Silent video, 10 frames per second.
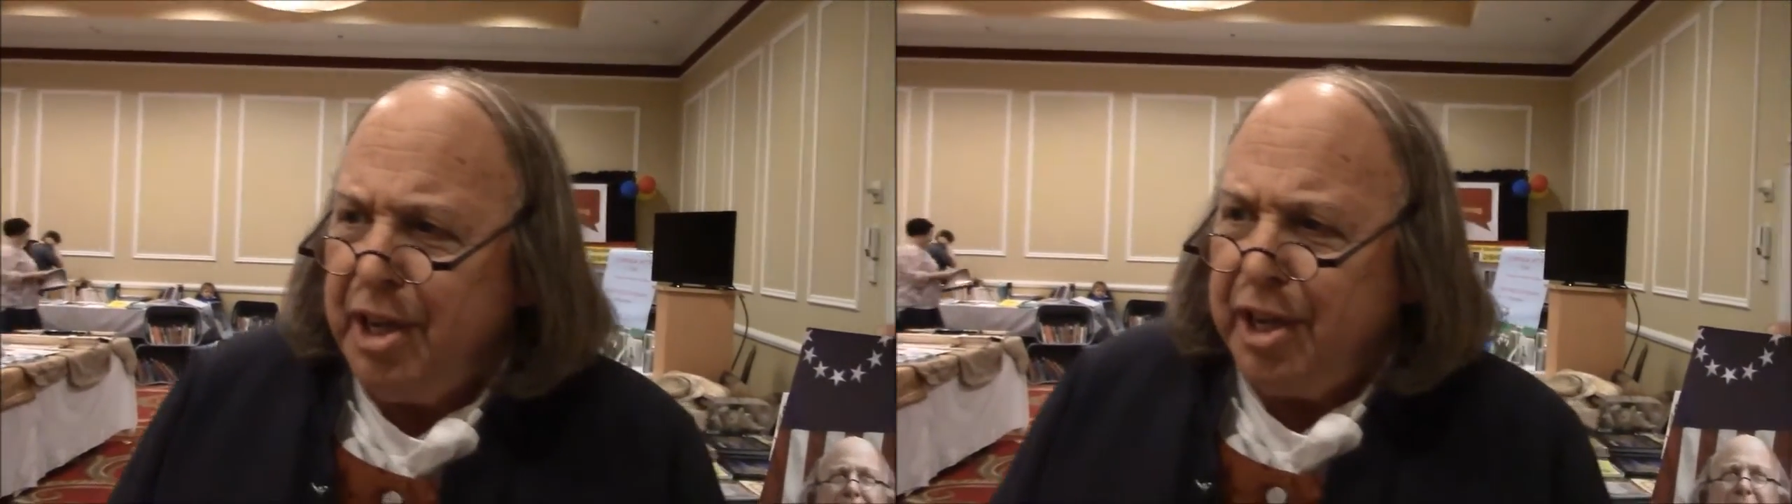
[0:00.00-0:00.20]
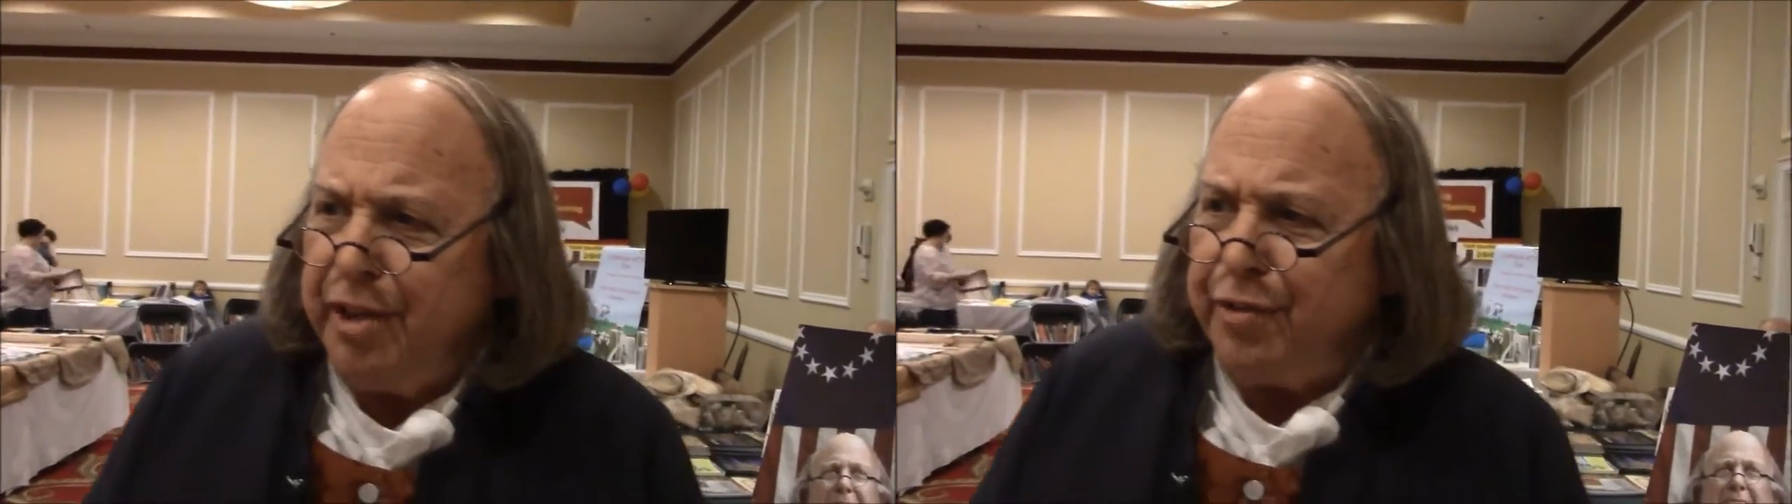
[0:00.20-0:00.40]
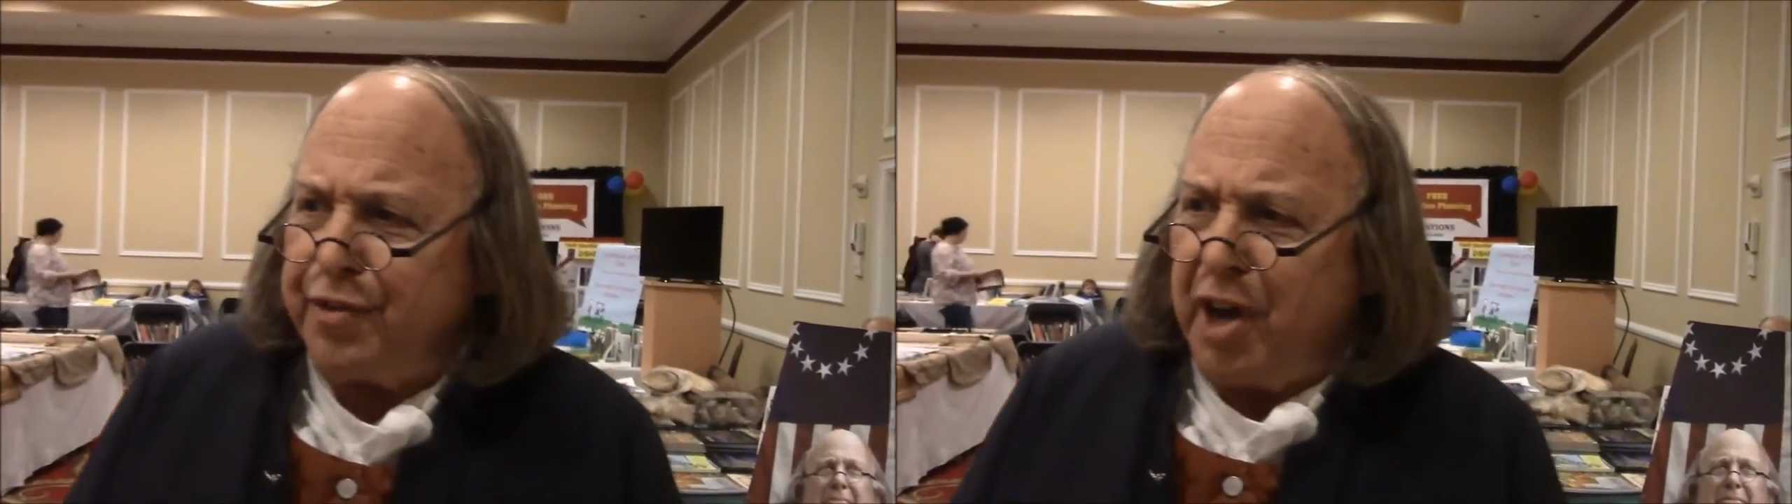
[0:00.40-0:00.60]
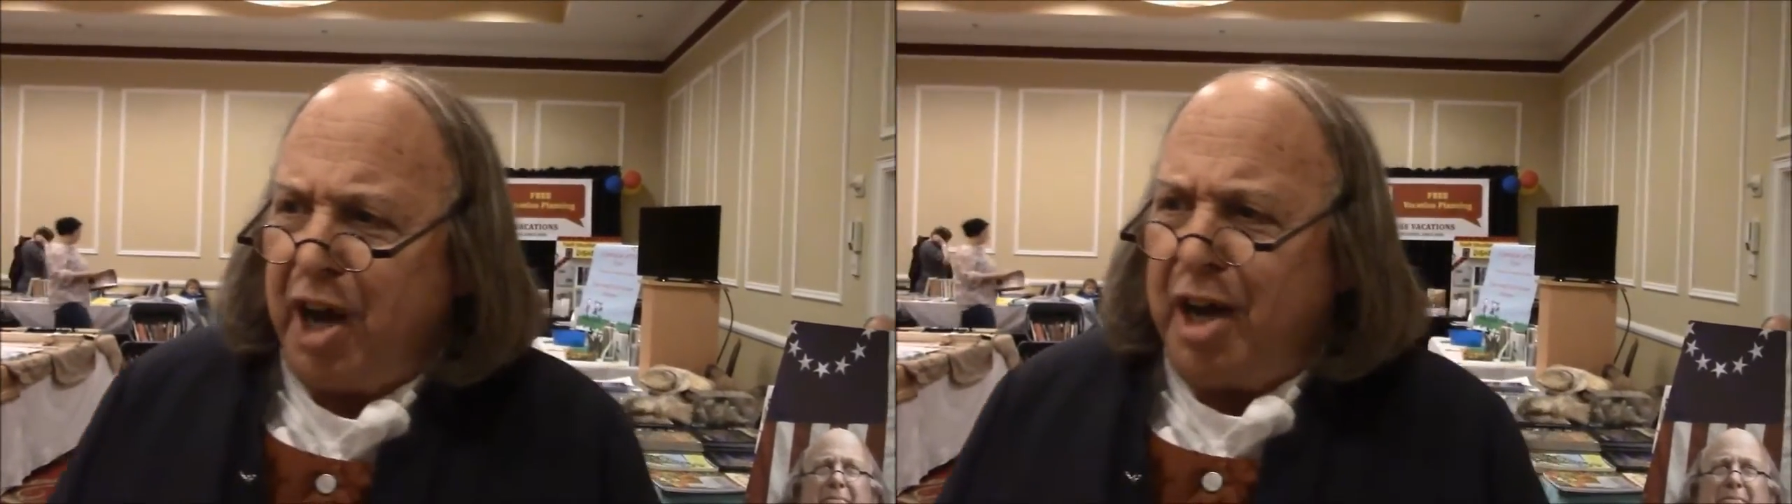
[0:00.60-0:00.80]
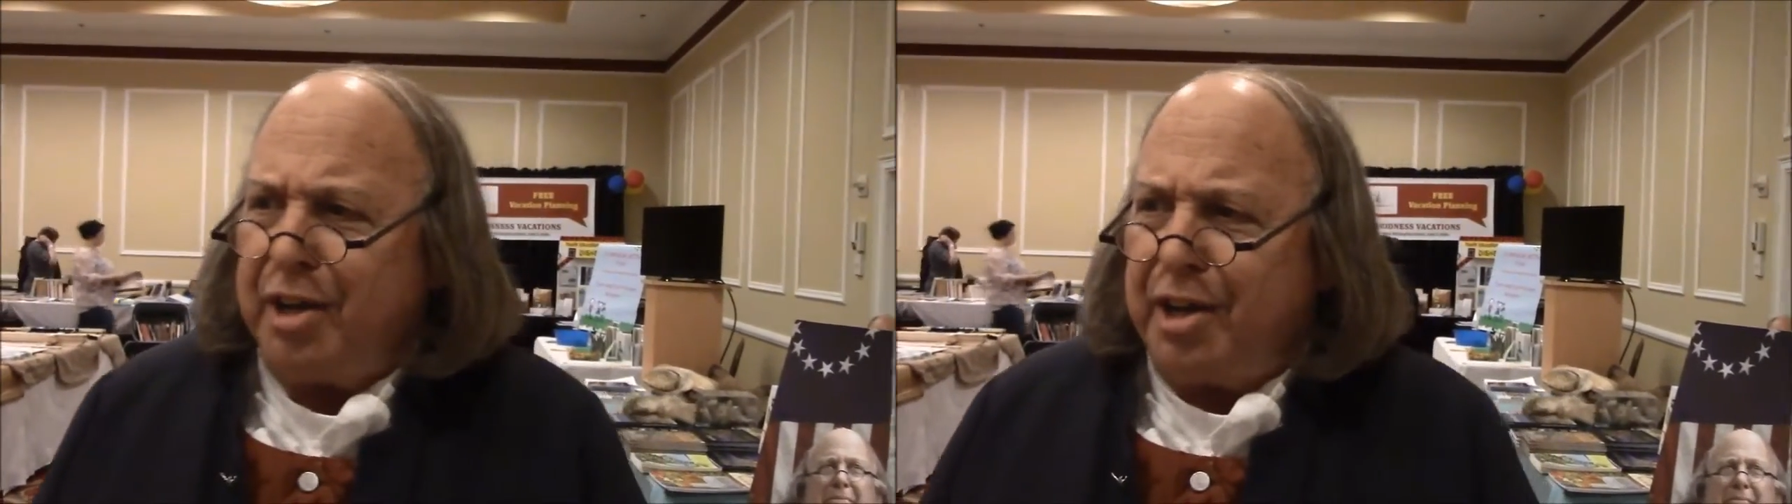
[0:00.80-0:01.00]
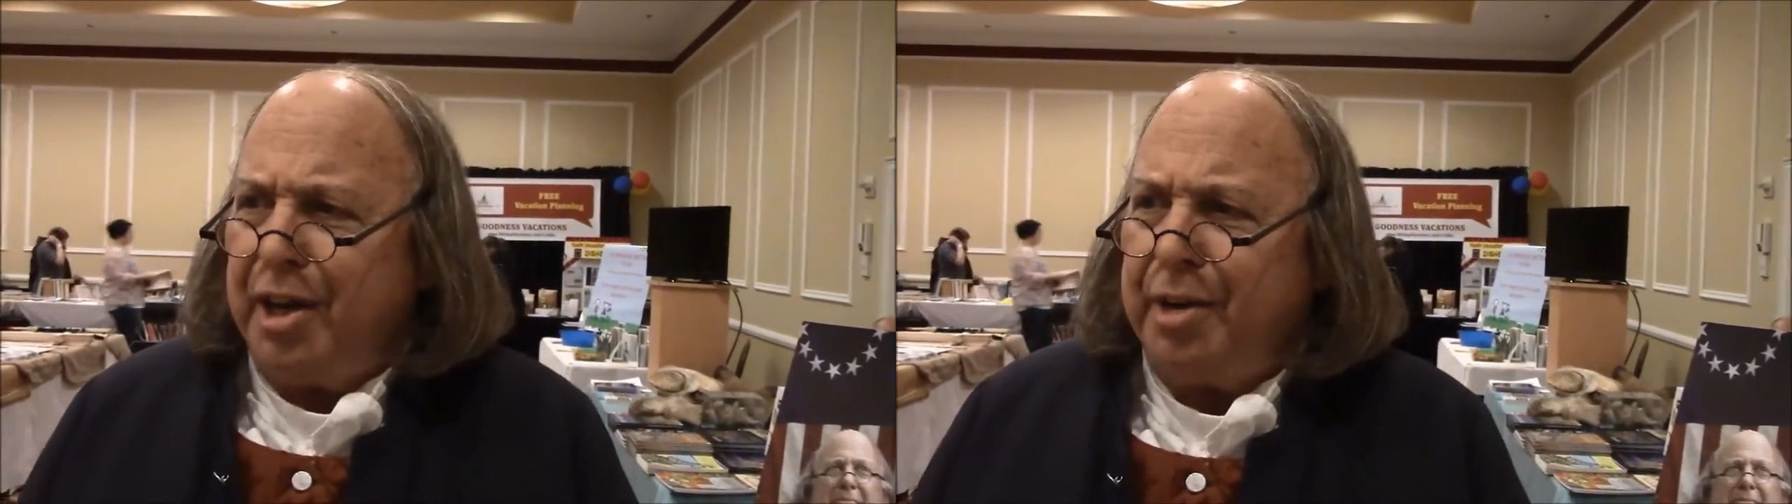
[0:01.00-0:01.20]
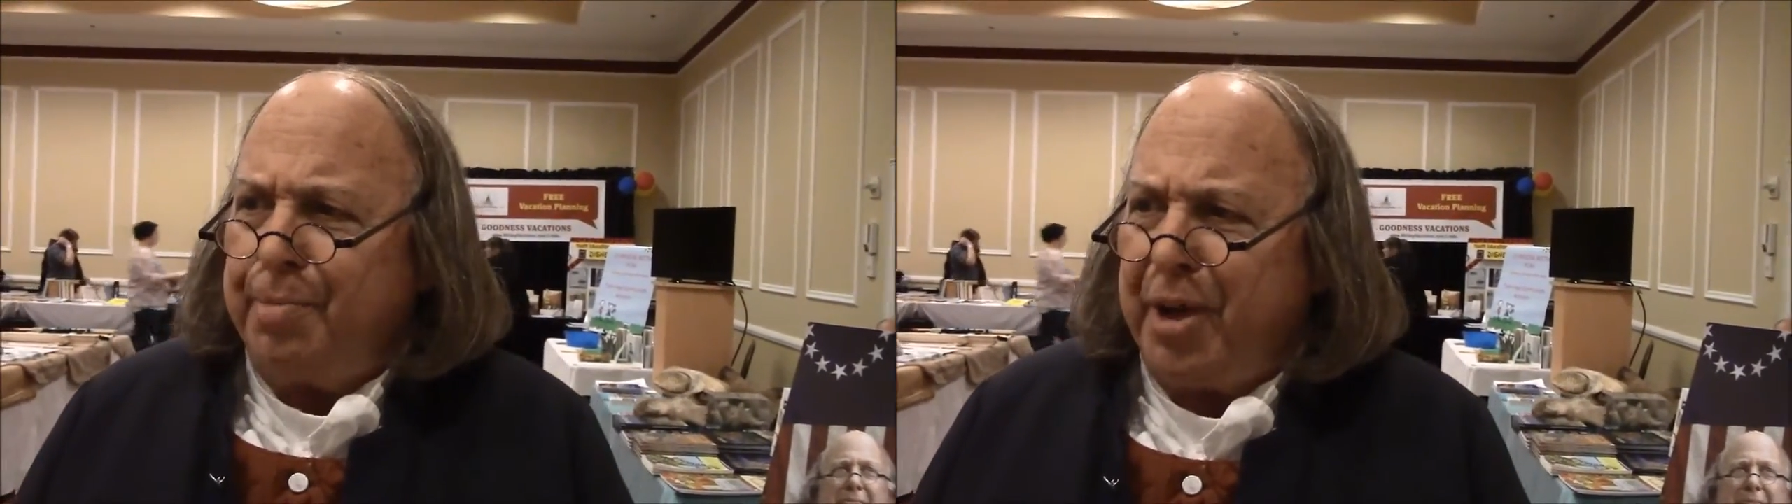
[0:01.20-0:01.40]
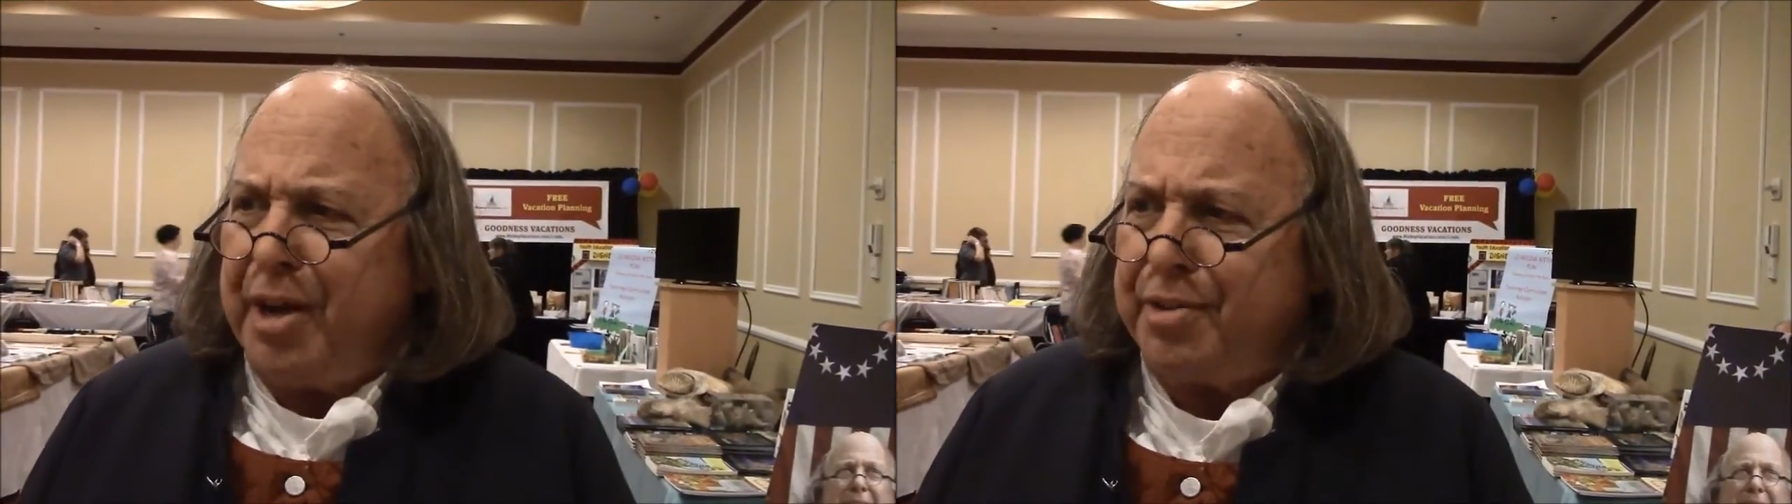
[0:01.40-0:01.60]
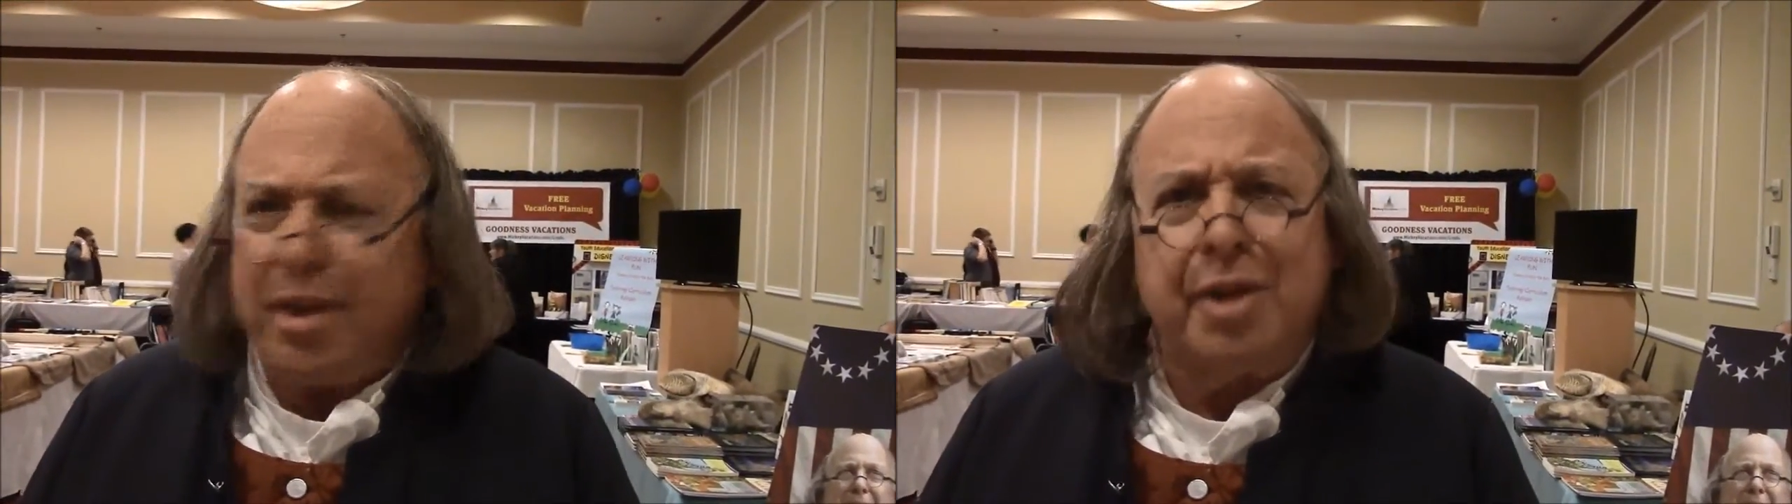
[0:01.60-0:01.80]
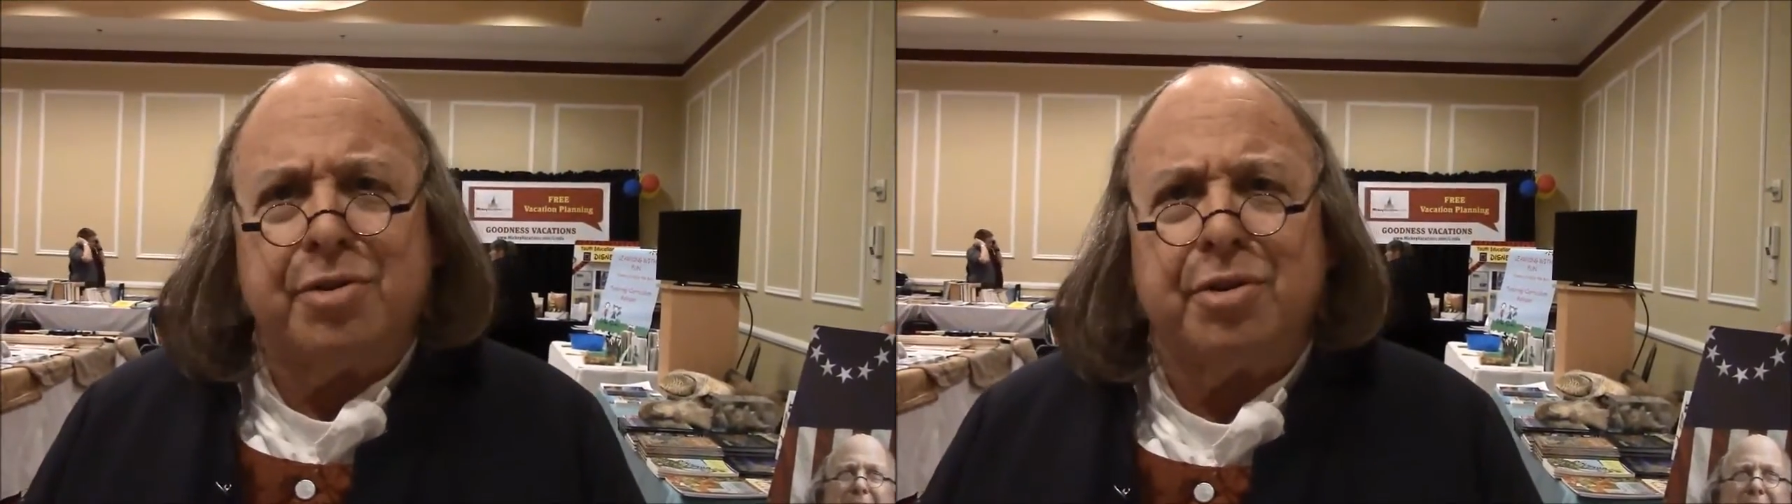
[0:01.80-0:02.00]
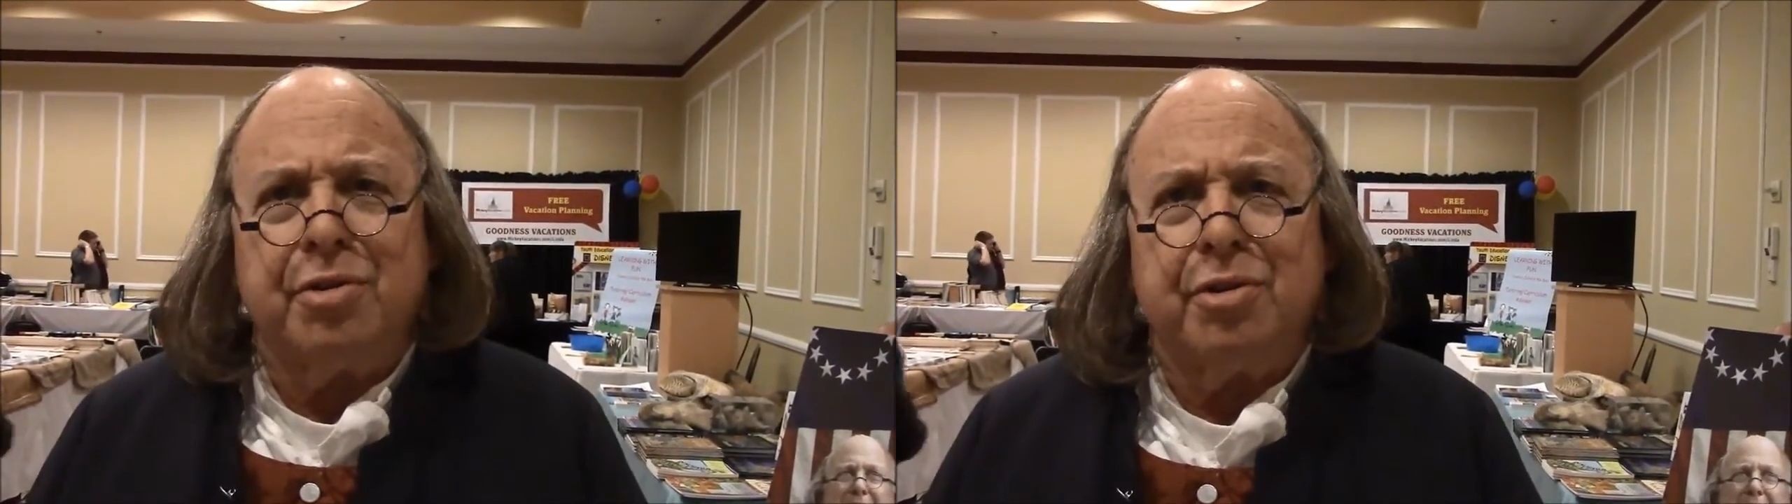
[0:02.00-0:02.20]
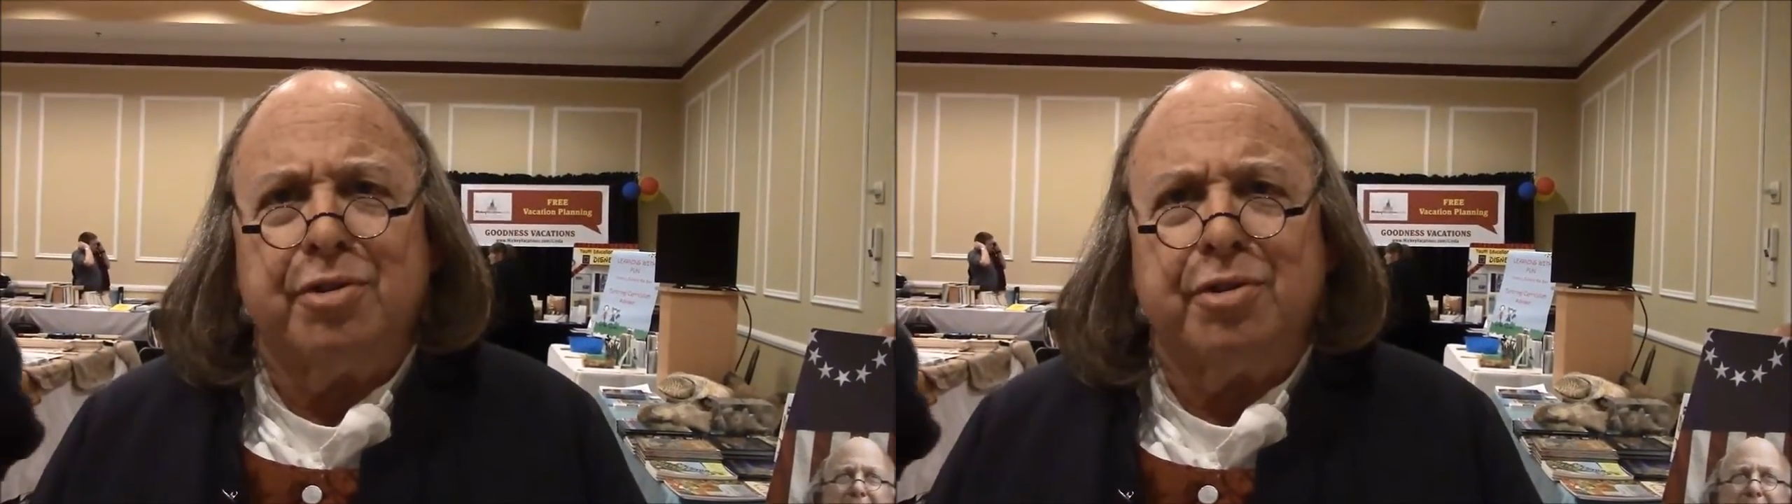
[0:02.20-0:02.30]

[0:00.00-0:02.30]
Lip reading: if God can pay attention